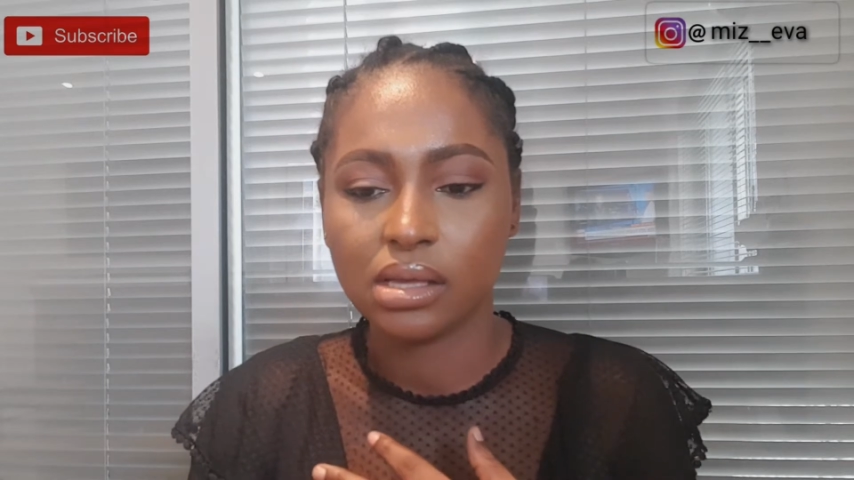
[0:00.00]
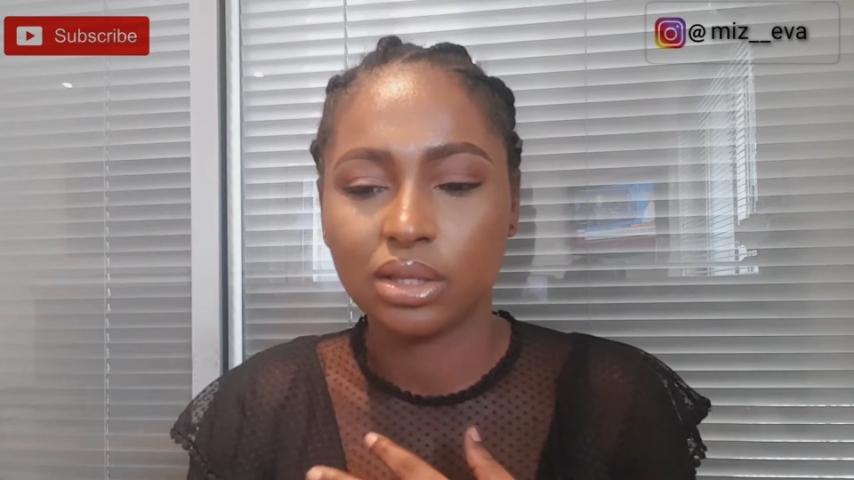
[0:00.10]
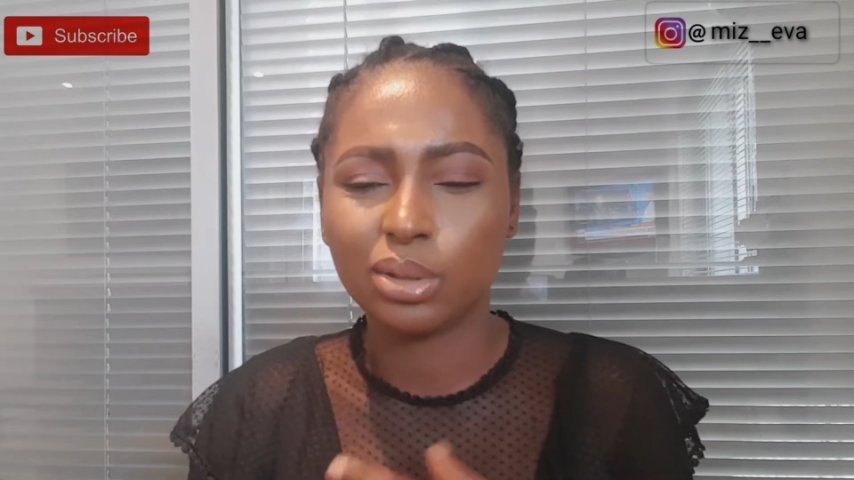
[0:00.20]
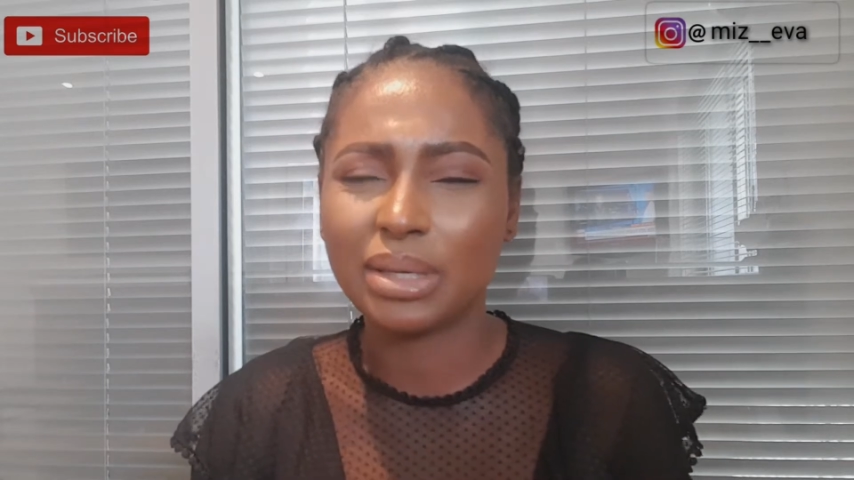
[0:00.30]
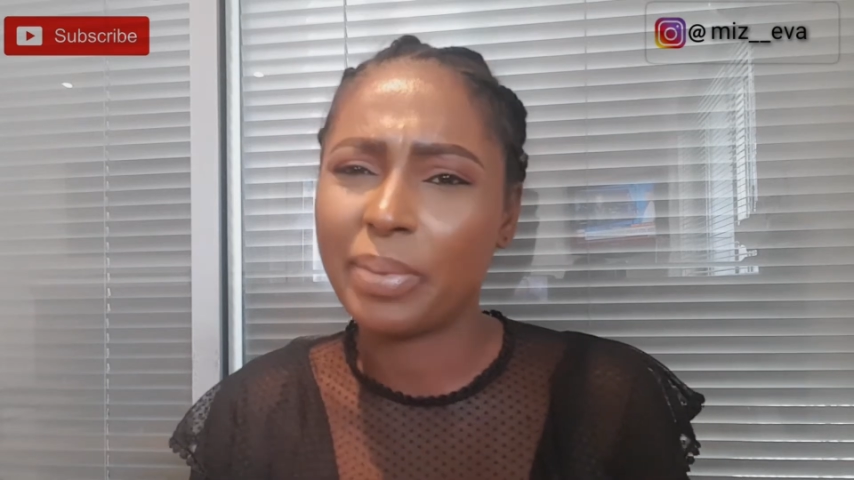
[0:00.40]

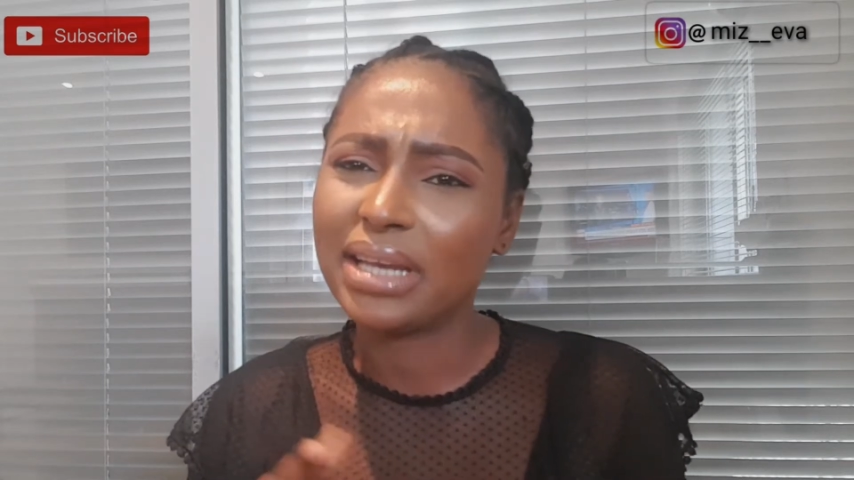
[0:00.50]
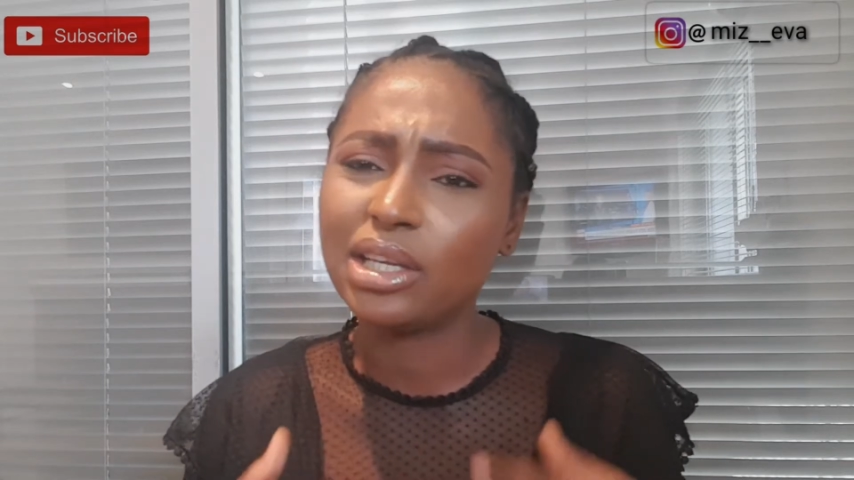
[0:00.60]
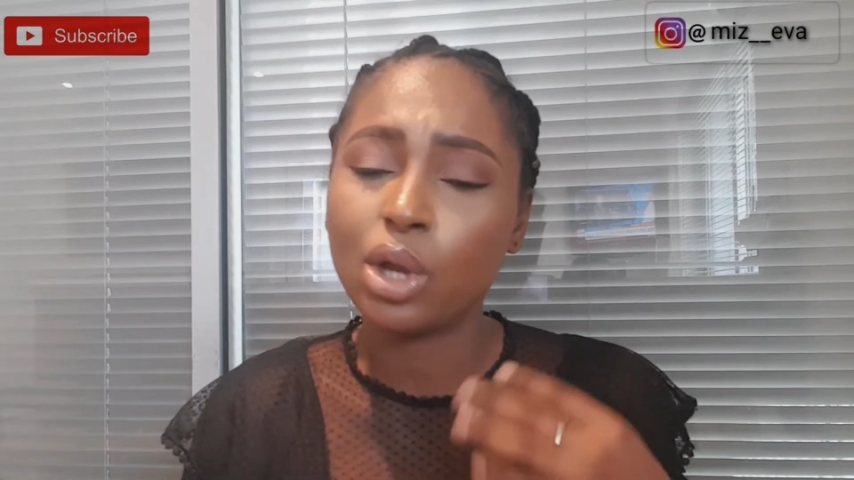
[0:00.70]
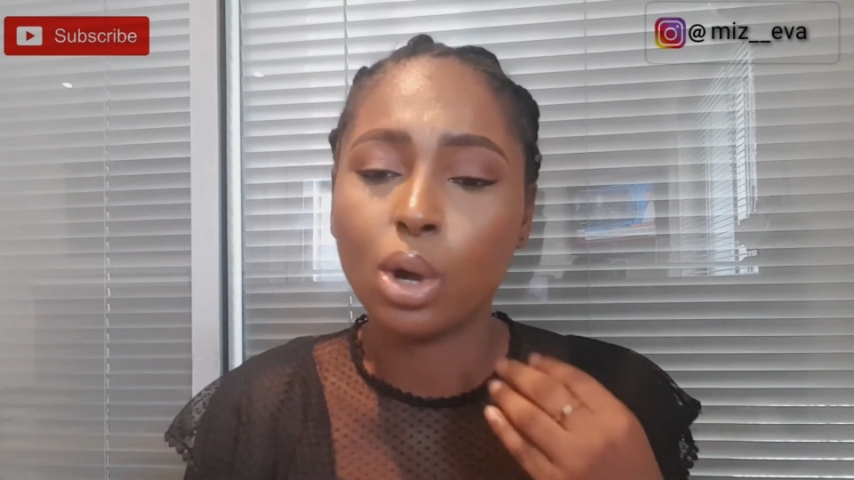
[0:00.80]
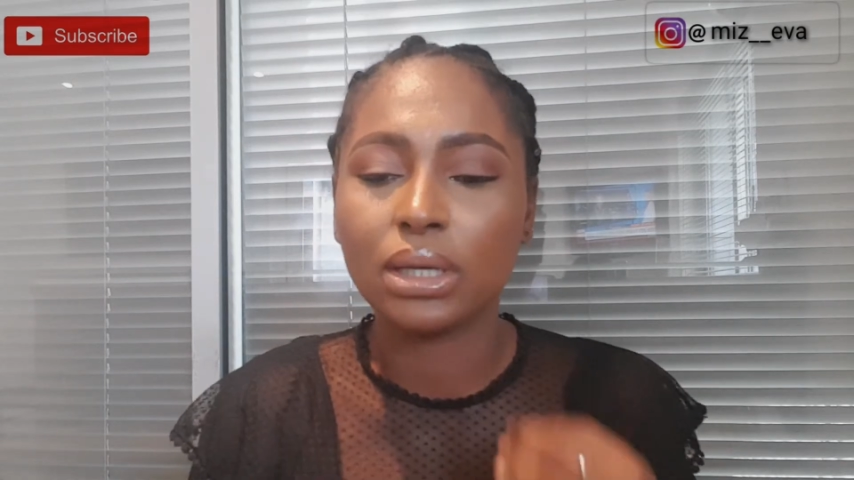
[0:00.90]
So
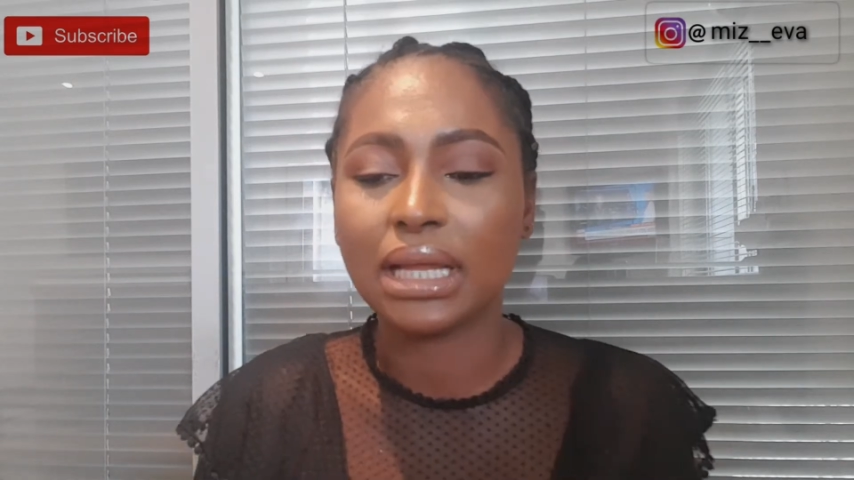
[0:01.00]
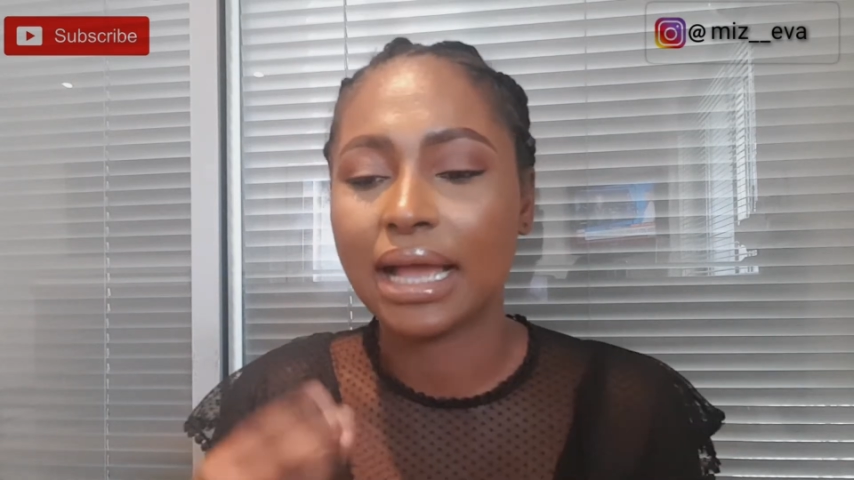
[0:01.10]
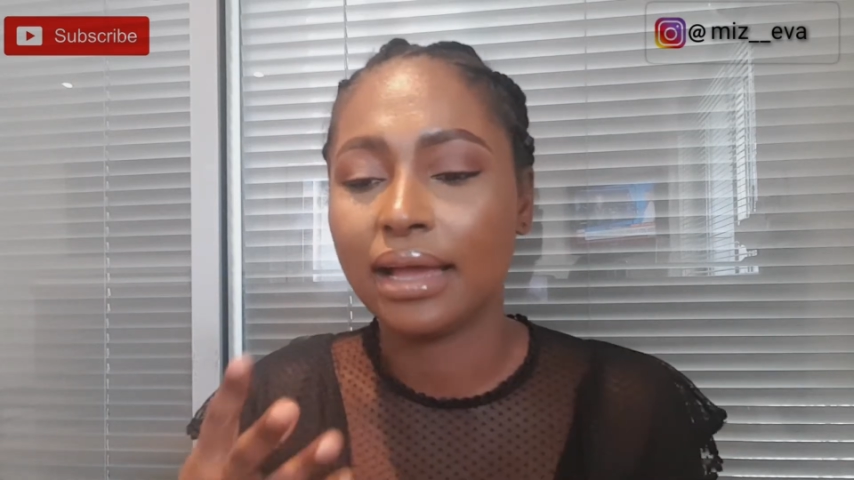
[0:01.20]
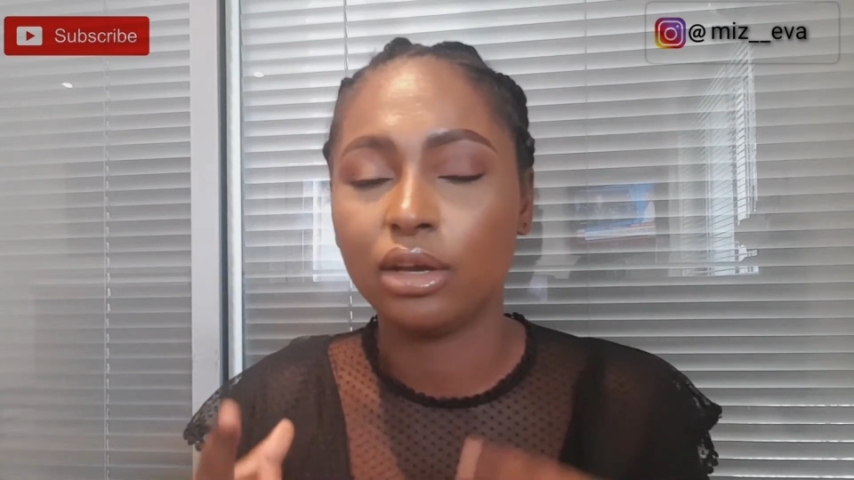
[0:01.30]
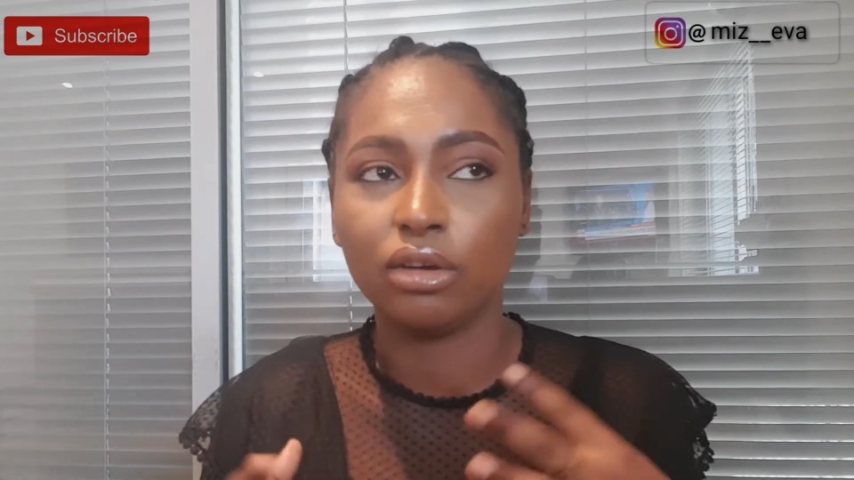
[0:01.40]
depending on the
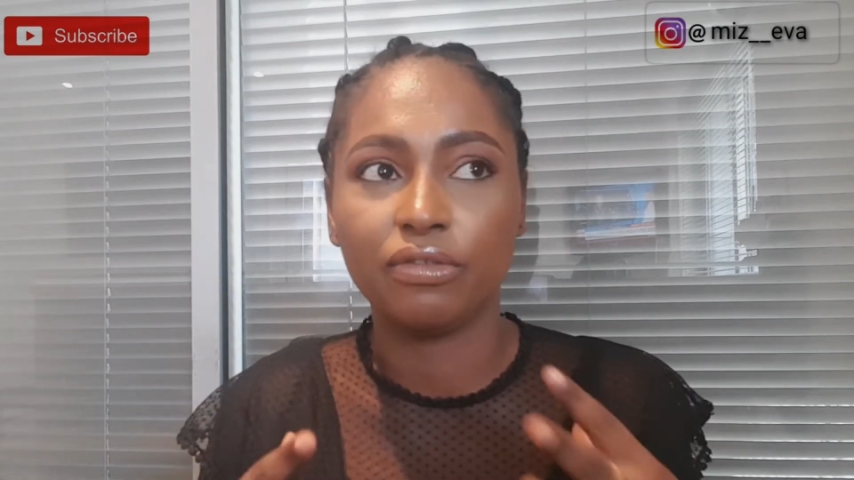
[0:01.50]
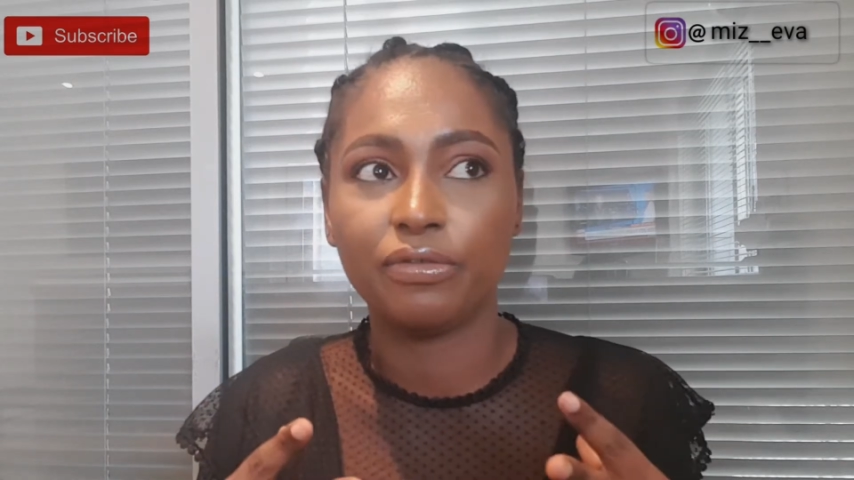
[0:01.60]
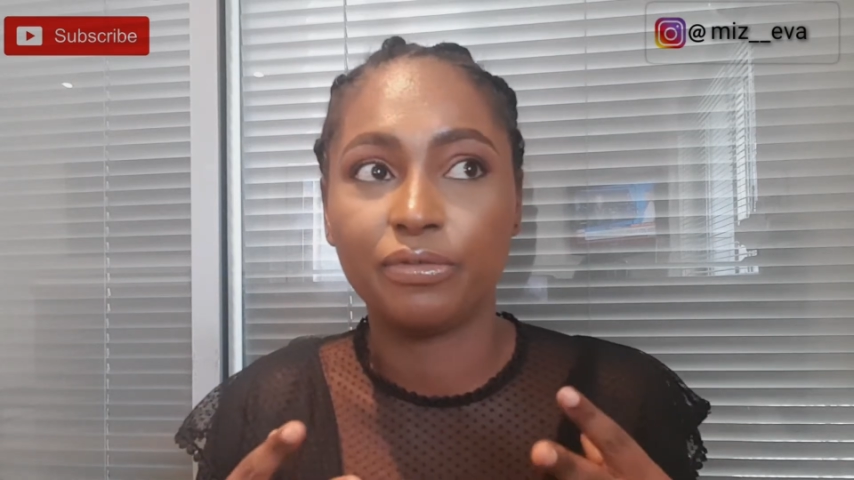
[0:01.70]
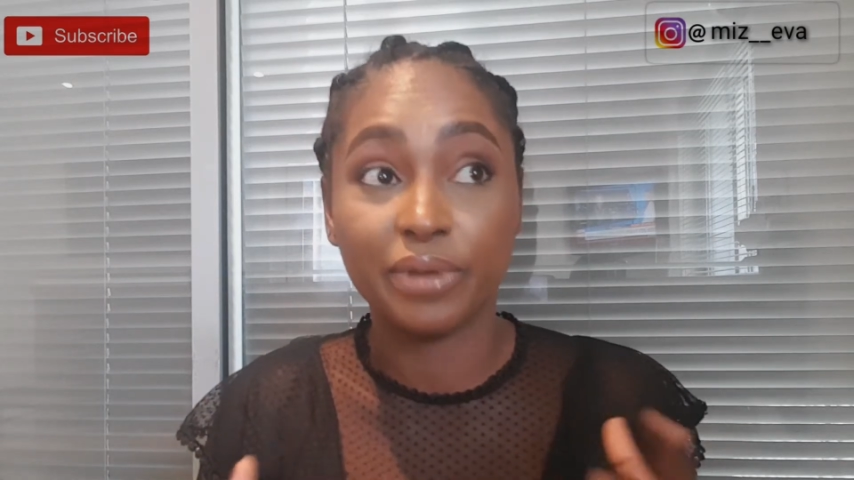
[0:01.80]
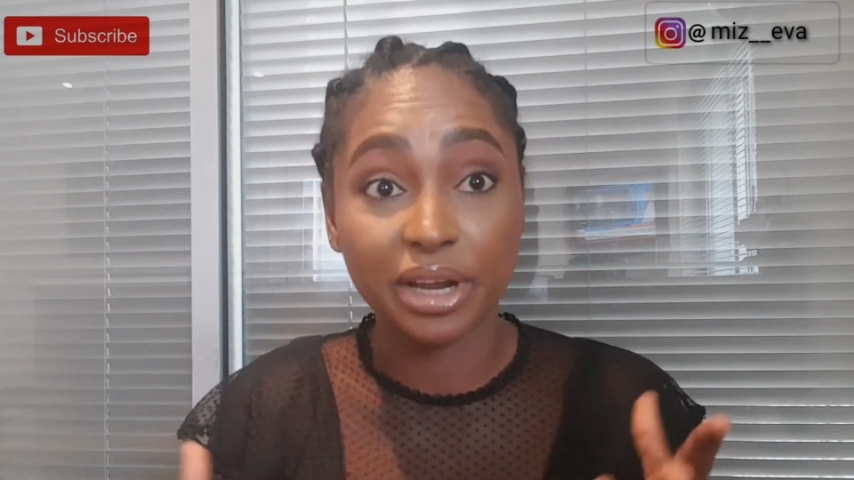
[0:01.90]
kind of
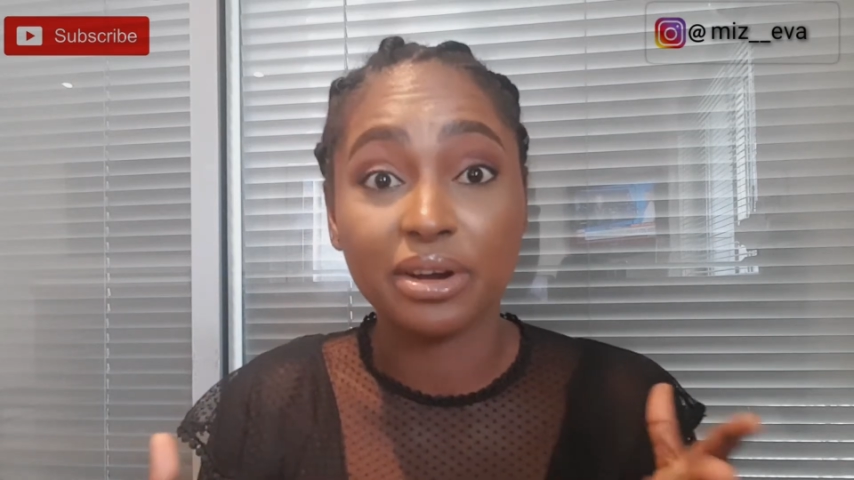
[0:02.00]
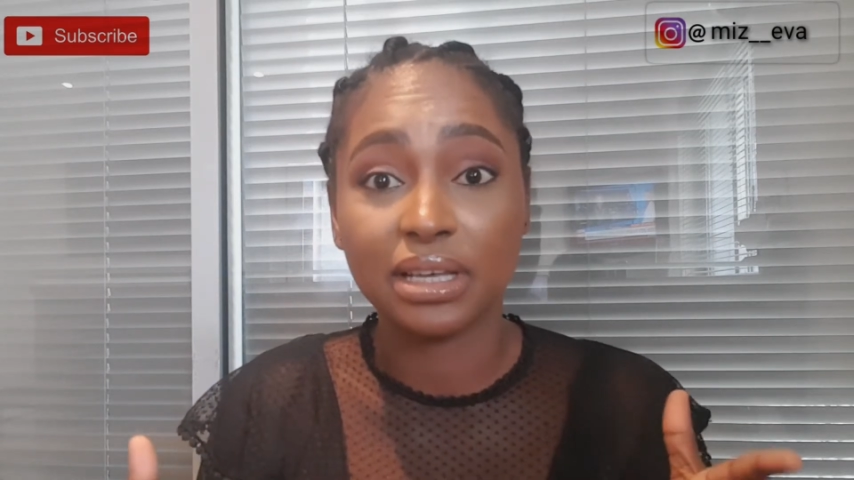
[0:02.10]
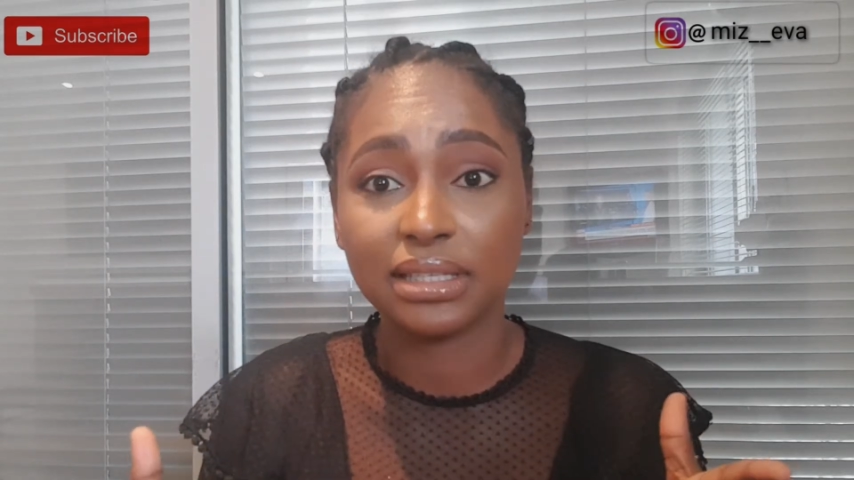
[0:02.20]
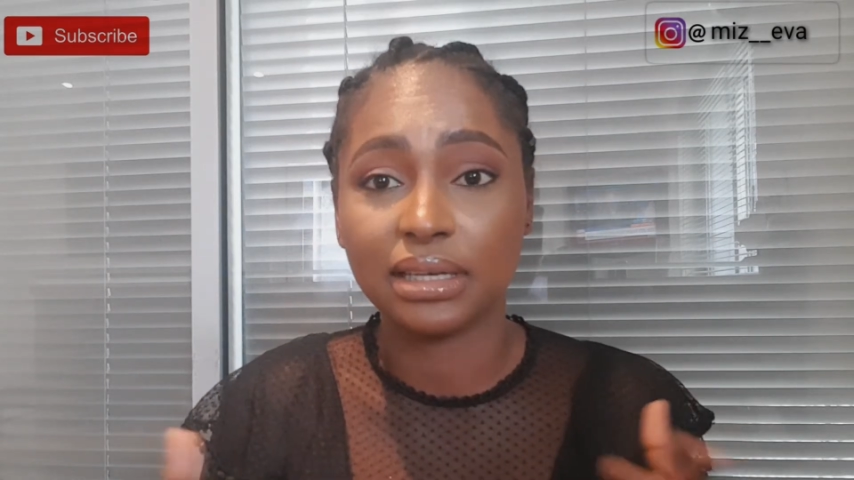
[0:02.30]
fragrance